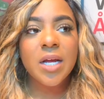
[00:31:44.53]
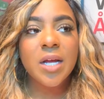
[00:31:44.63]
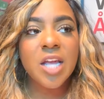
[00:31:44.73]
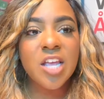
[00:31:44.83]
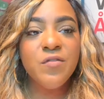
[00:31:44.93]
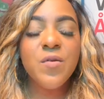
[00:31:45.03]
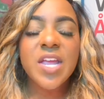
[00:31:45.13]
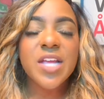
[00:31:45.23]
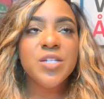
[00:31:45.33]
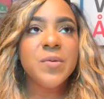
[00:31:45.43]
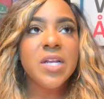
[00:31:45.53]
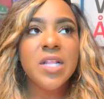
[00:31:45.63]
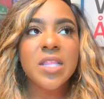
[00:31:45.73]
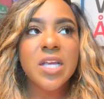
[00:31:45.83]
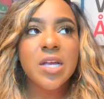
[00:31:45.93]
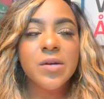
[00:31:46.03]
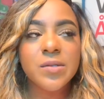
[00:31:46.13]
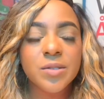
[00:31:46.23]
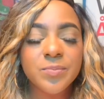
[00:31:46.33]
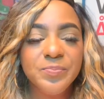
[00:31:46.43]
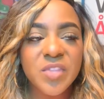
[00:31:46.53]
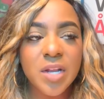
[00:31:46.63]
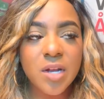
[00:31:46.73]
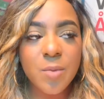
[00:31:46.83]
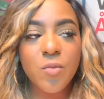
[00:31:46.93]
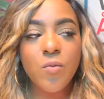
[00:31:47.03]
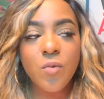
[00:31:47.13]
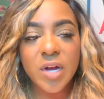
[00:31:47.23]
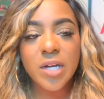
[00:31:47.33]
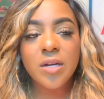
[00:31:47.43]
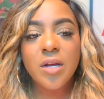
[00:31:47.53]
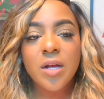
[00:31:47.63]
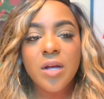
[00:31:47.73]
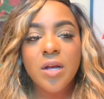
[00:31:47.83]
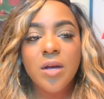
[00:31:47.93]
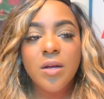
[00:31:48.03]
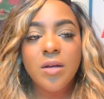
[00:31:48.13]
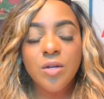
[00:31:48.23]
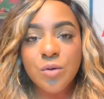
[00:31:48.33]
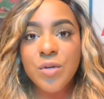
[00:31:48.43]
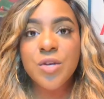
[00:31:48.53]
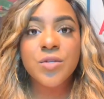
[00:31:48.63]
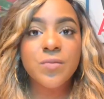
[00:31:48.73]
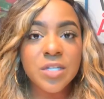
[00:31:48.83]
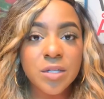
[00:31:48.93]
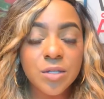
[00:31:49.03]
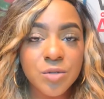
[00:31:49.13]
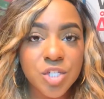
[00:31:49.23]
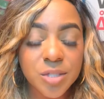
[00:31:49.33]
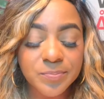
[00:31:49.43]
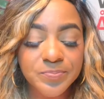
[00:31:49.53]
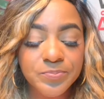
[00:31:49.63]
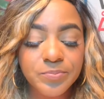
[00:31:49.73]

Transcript: If you can't do anything else, the number one New Year's resolution